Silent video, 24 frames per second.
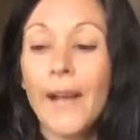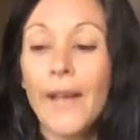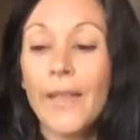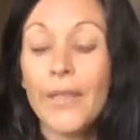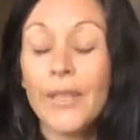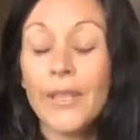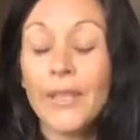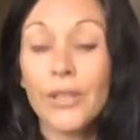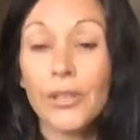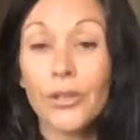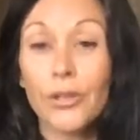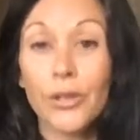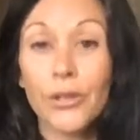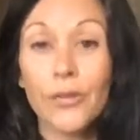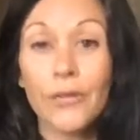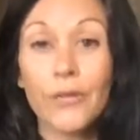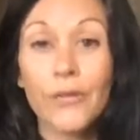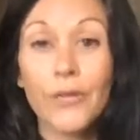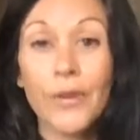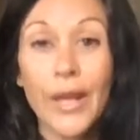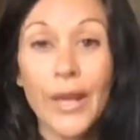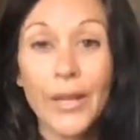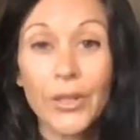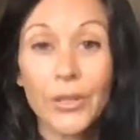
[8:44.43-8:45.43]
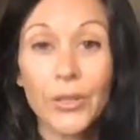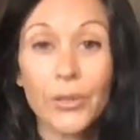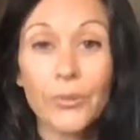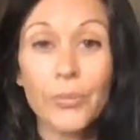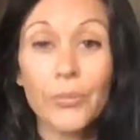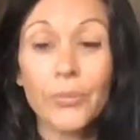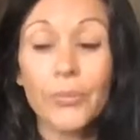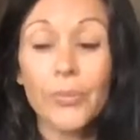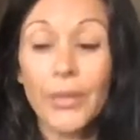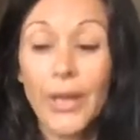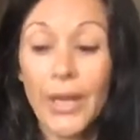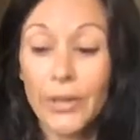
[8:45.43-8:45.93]
There's a lot of natural
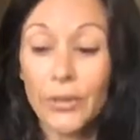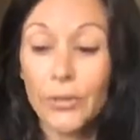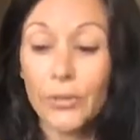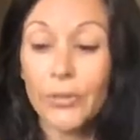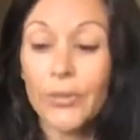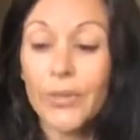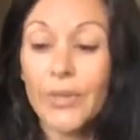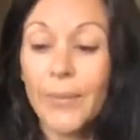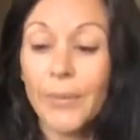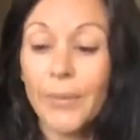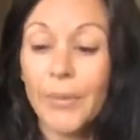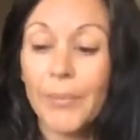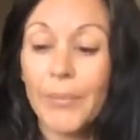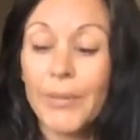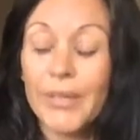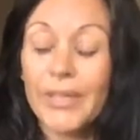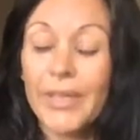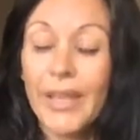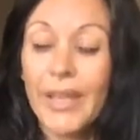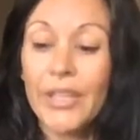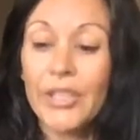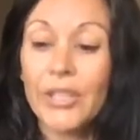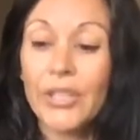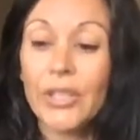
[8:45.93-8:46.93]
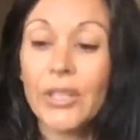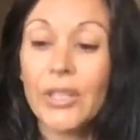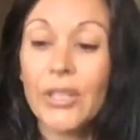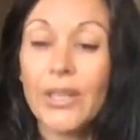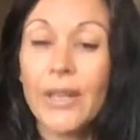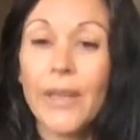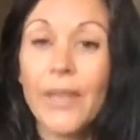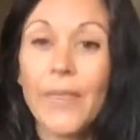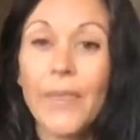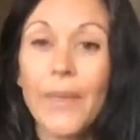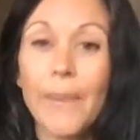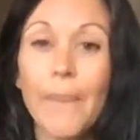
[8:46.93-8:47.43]

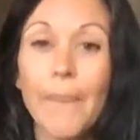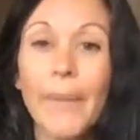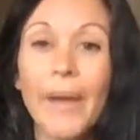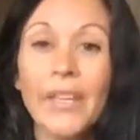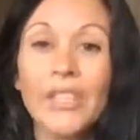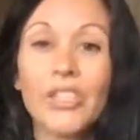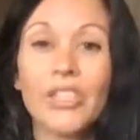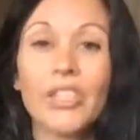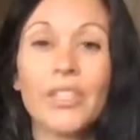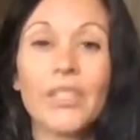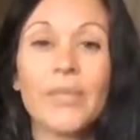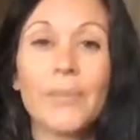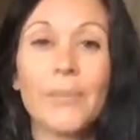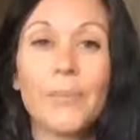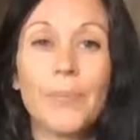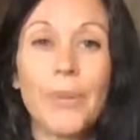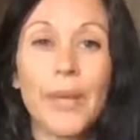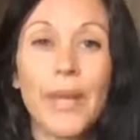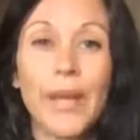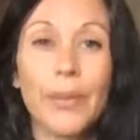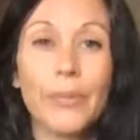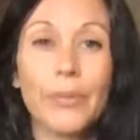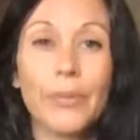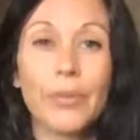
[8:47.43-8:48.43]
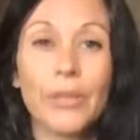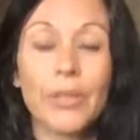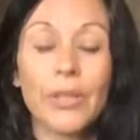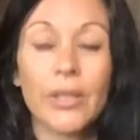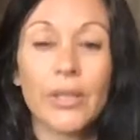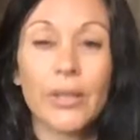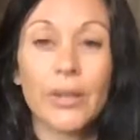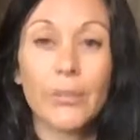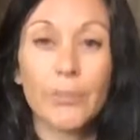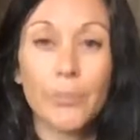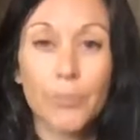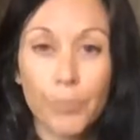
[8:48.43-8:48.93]
supplementation that may just be able
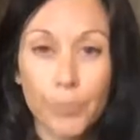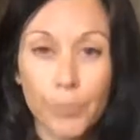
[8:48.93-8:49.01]
to